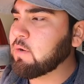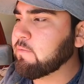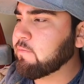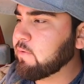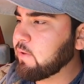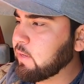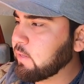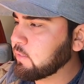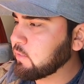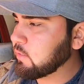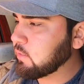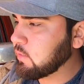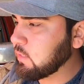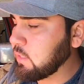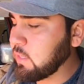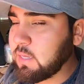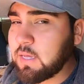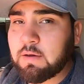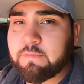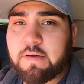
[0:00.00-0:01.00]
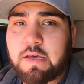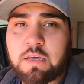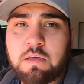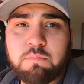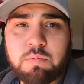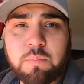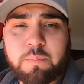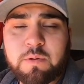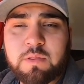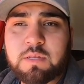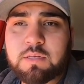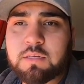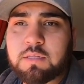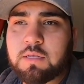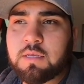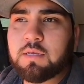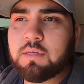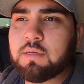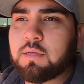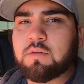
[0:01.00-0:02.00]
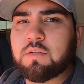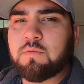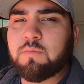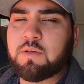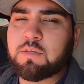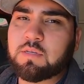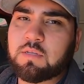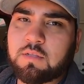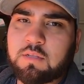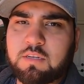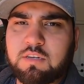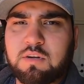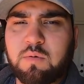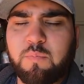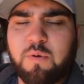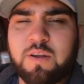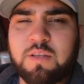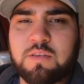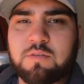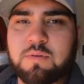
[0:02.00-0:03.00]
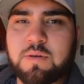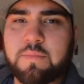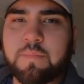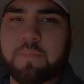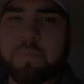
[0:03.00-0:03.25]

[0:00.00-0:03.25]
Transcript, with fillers: gonna fix the uh, vacuum pump on this thing. So anyways, let's jump right into it.